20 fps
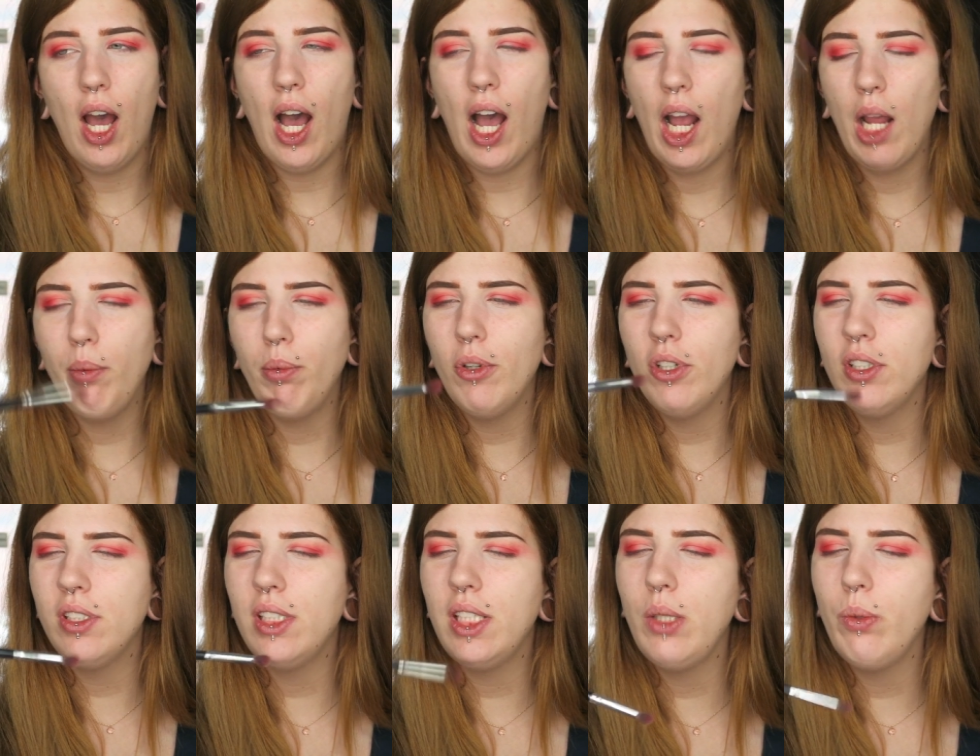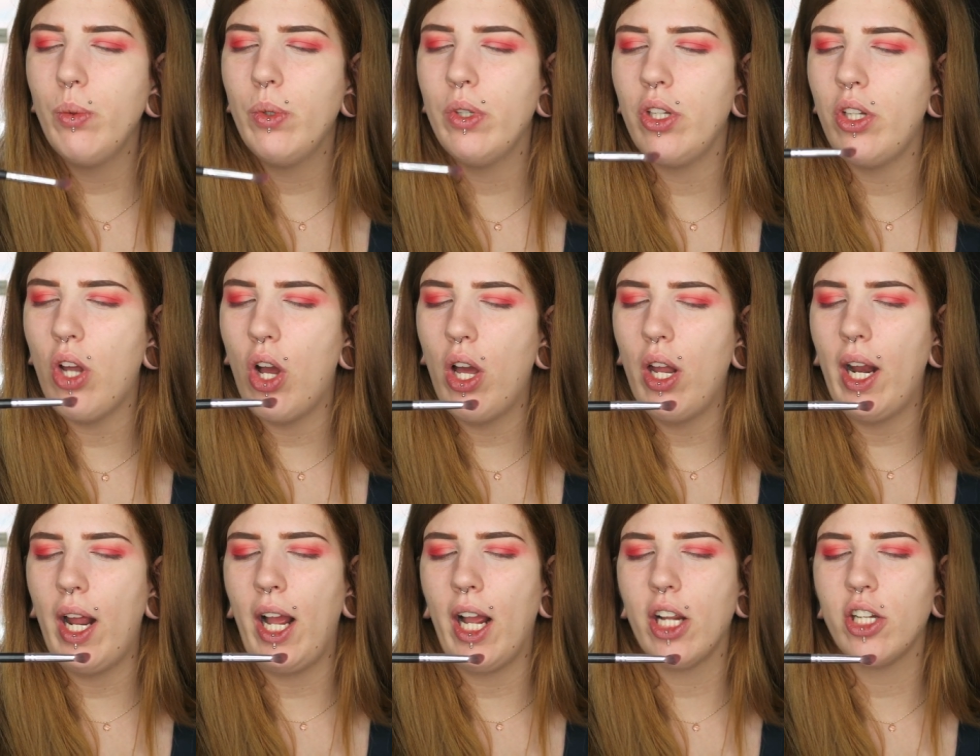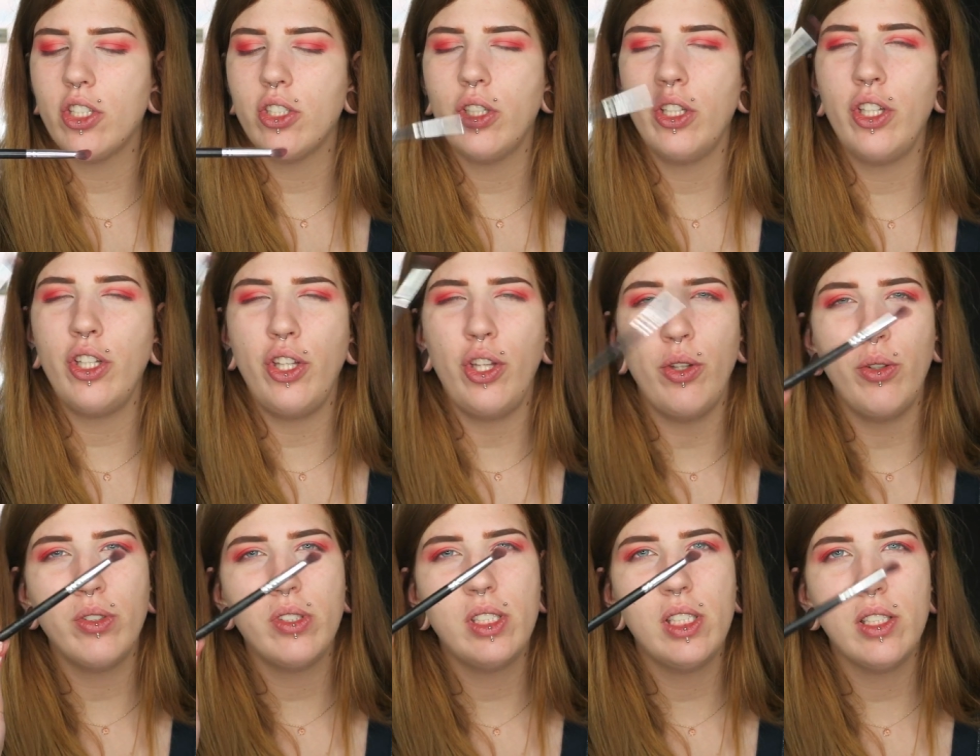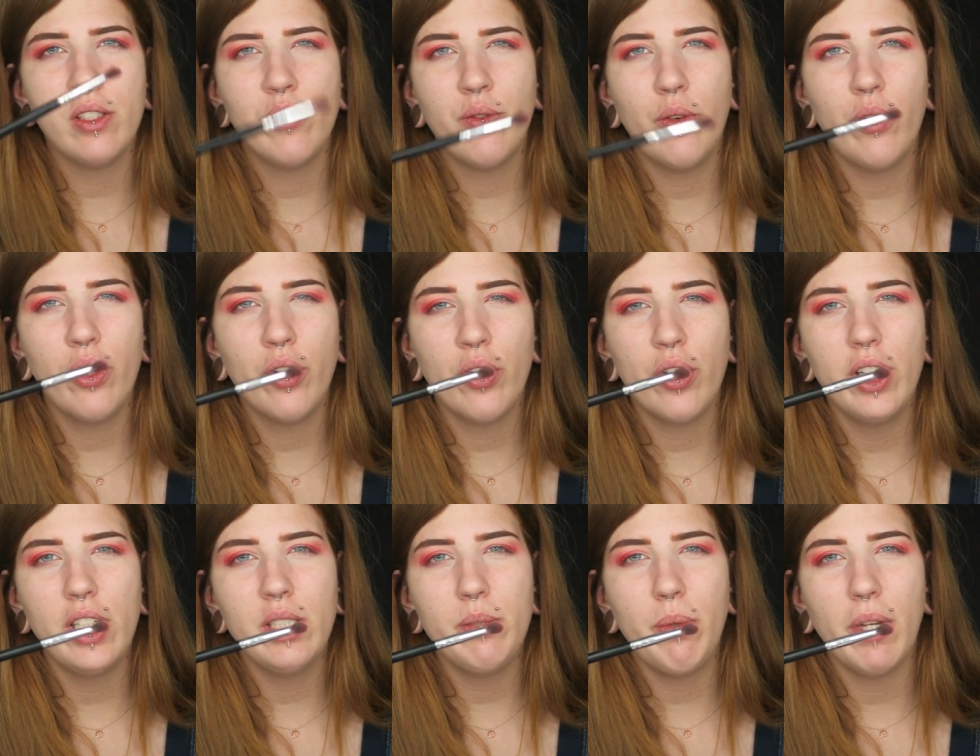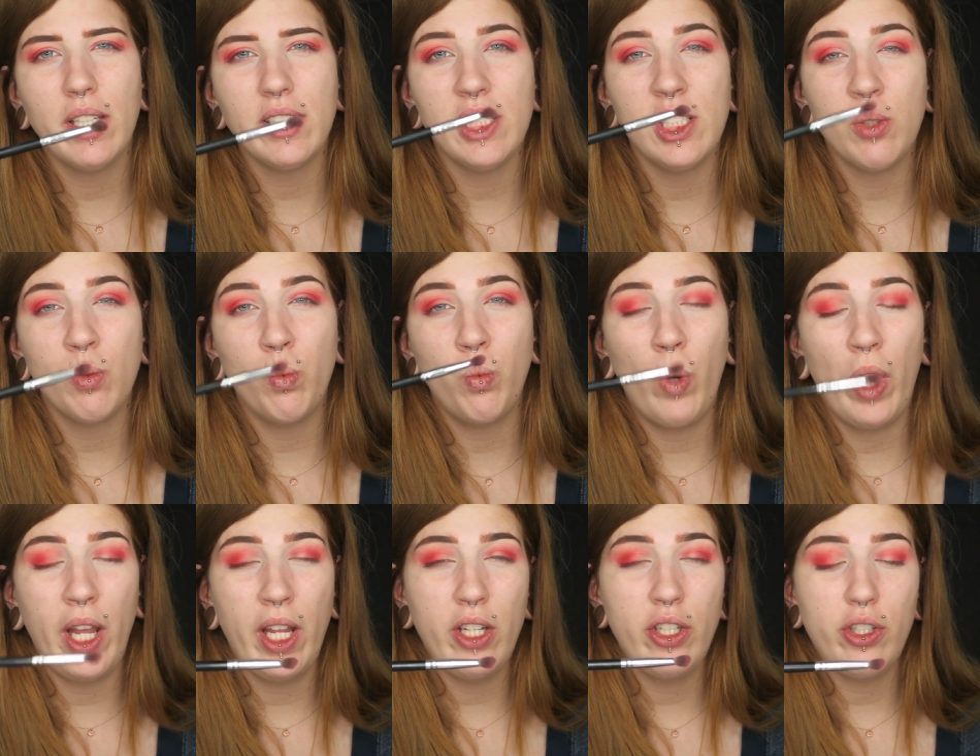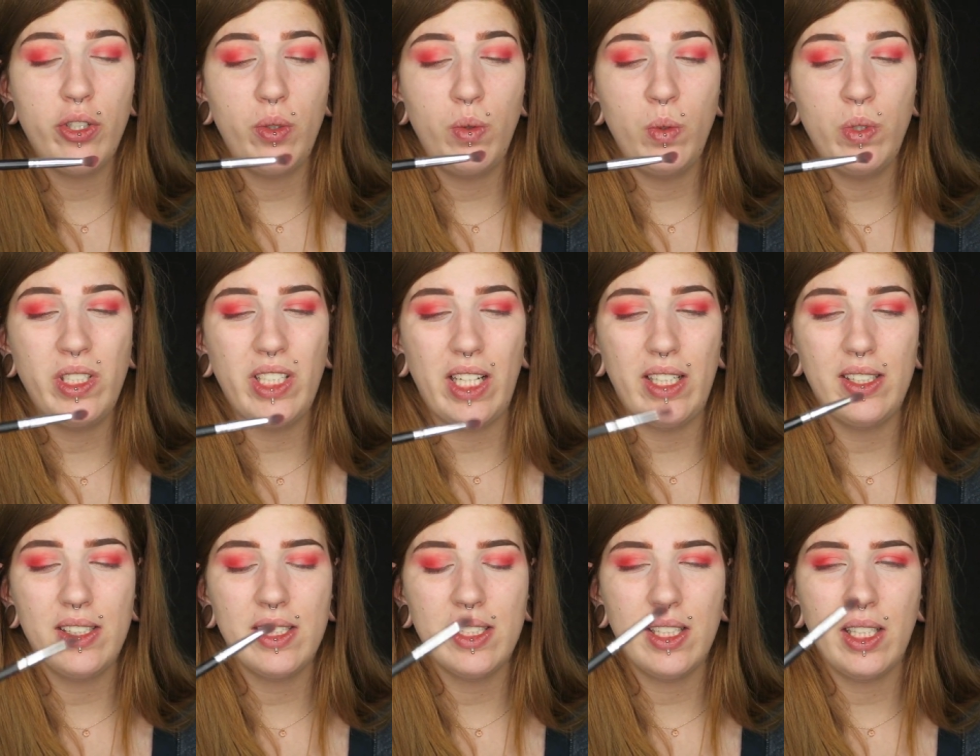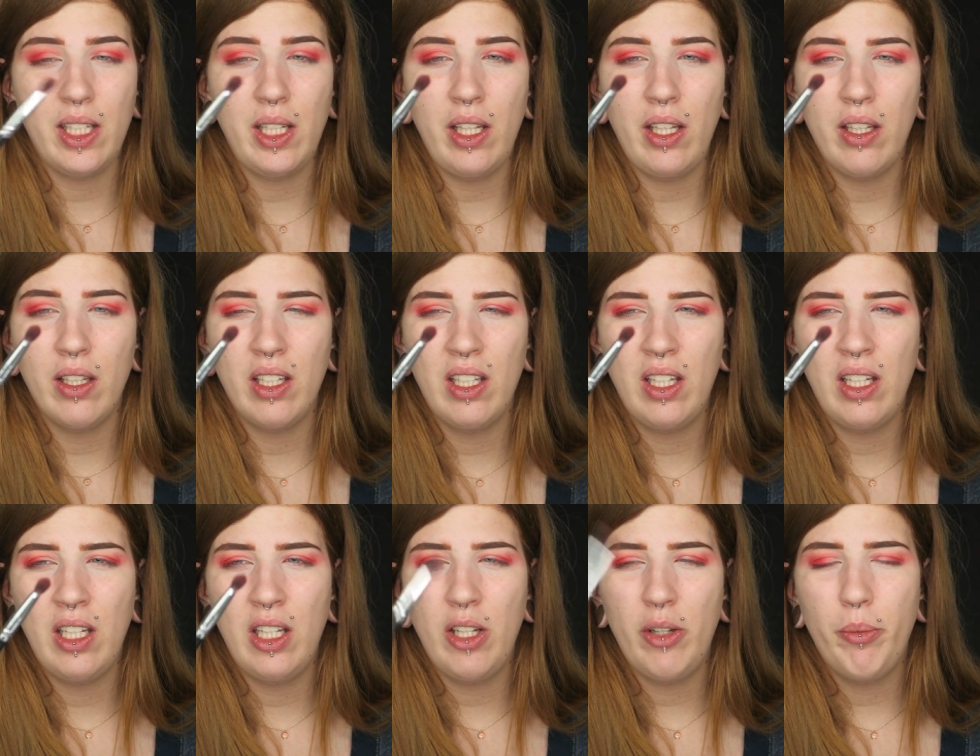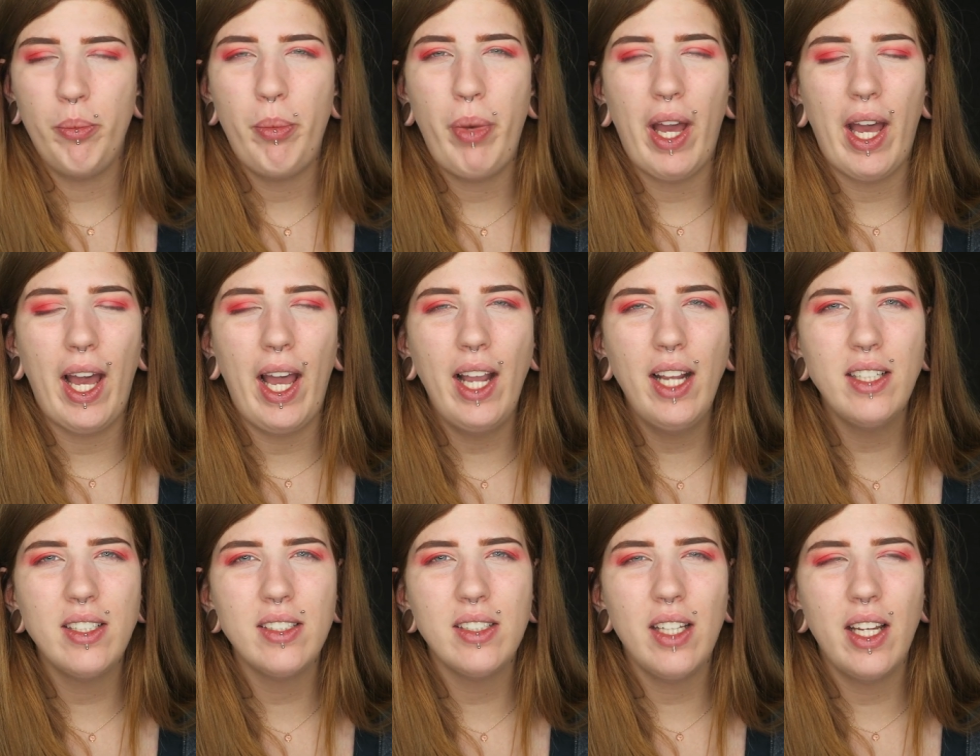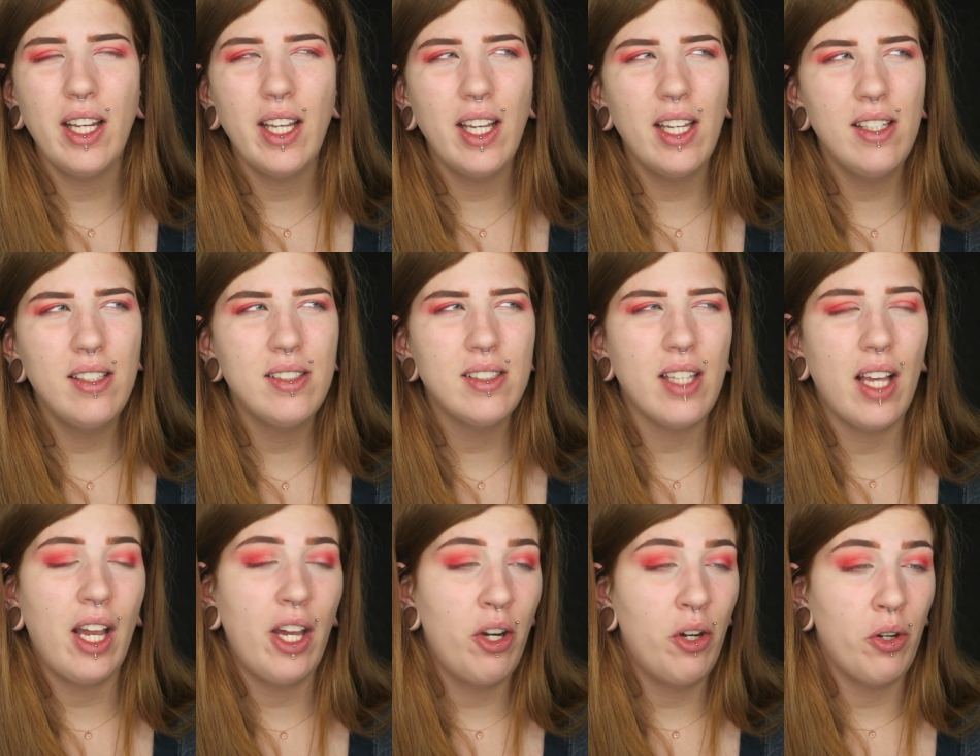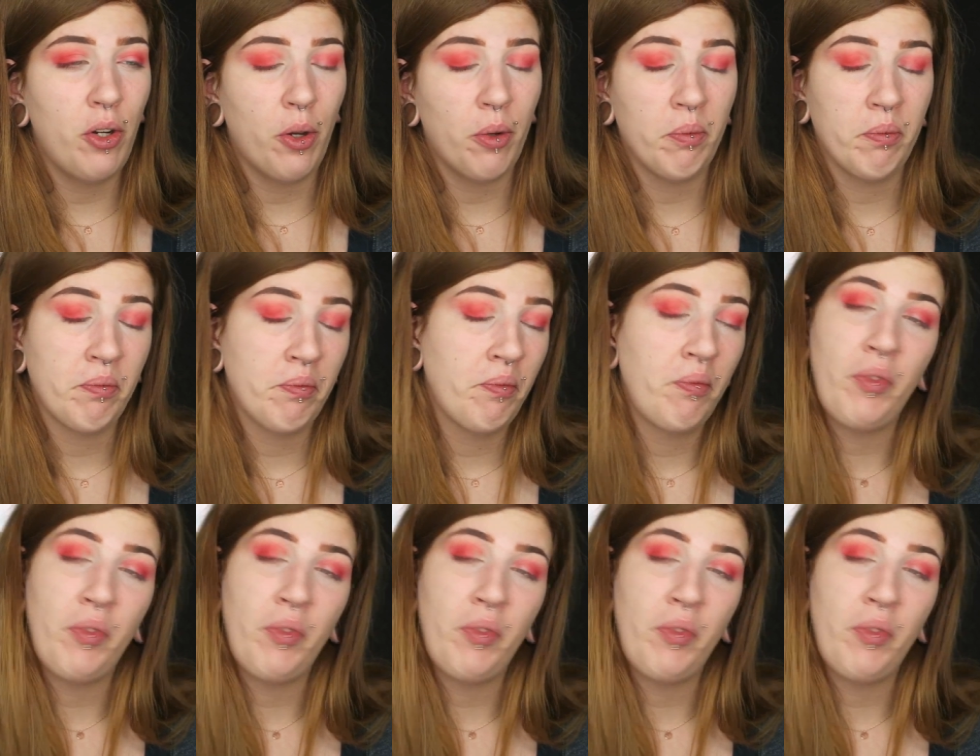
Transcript: I personally would not actually use this for the crease because it's way too densely packed, I guess? I don't know.